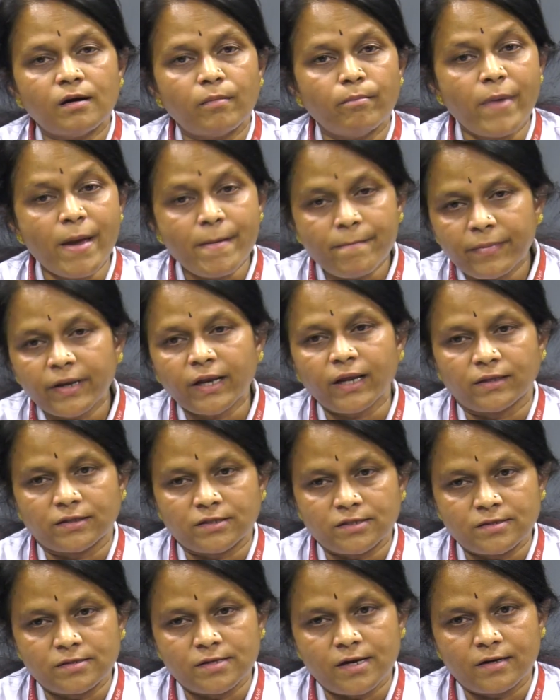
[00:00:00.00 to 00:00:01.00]

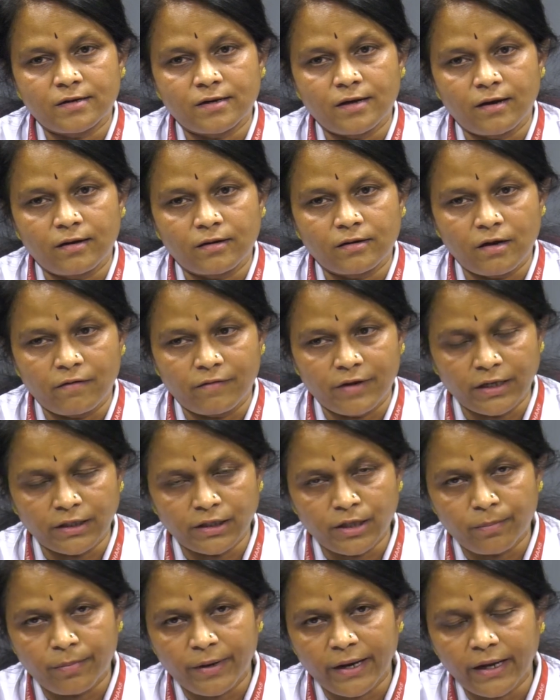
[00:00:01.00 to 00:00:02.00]
membranes that are covering
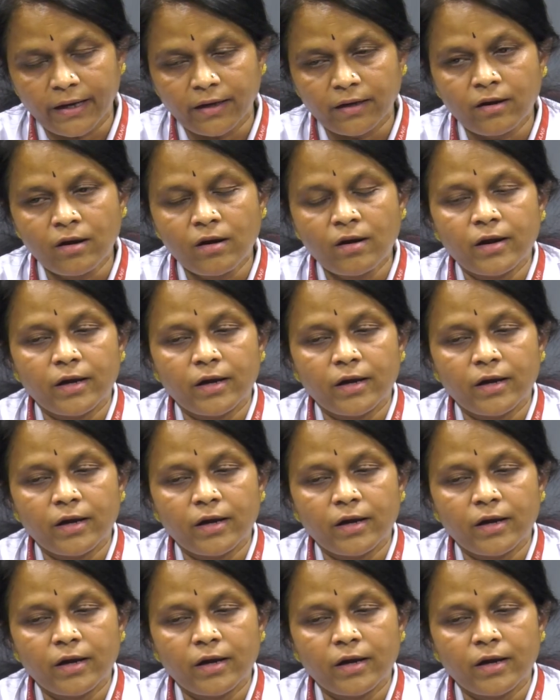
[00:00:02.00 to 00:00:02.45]
the brain